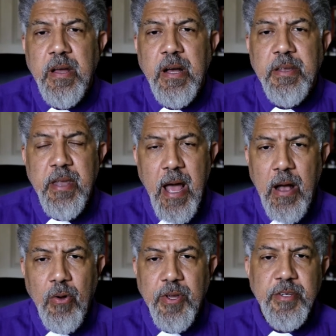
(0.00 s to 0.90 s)

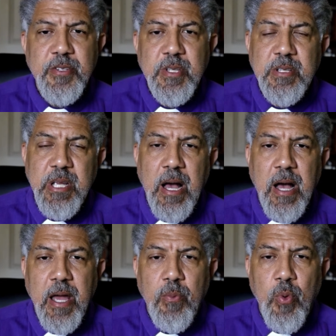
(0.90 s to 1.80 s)
Now is the
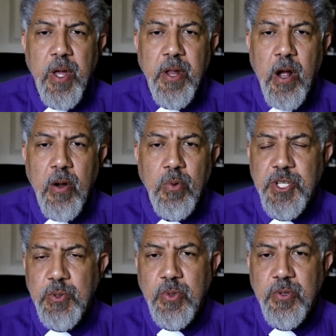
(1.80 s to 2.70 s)
time when our
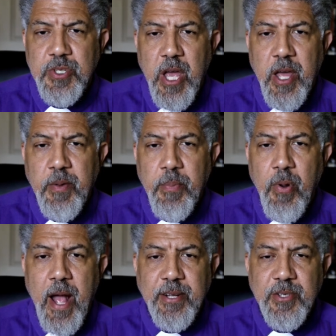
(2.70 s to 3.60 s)
rituals and
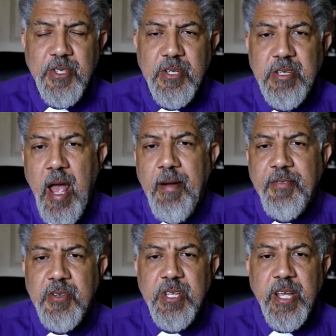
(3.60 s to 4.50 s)
practices
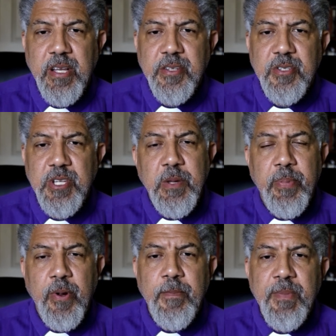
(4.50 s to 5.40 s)
have to take us
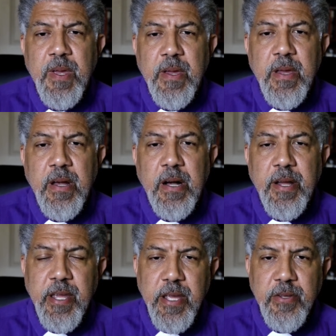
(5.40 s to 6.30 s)
deeper
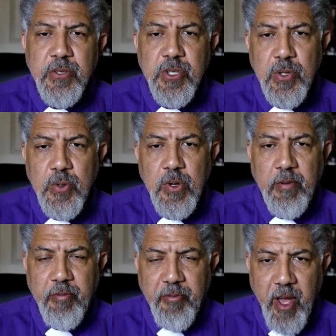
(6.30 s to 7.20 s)
into
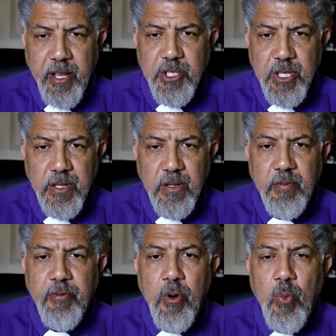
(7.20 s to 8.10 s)
affection
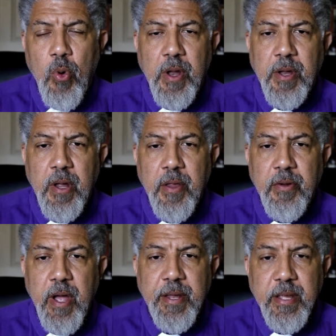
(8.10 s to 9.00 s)
for one
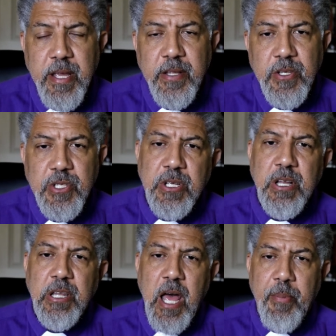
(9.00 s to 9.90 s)
another and into
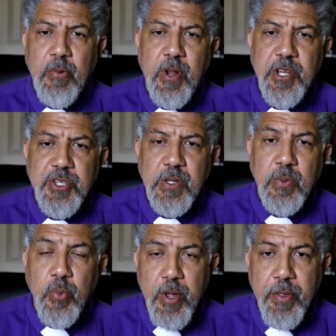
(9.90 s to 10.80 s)

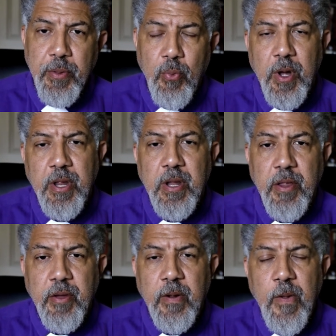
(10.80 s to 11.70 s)
collaboration with one
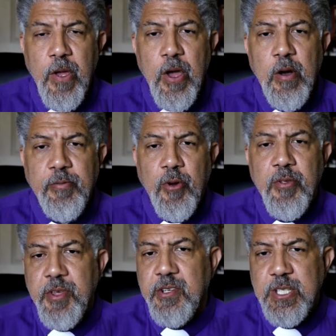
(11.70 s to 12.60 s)
another, for
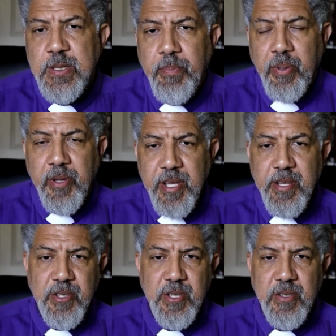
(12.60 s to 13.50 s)
this
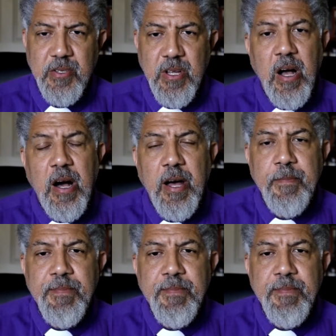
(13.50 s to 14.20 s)
pleases God.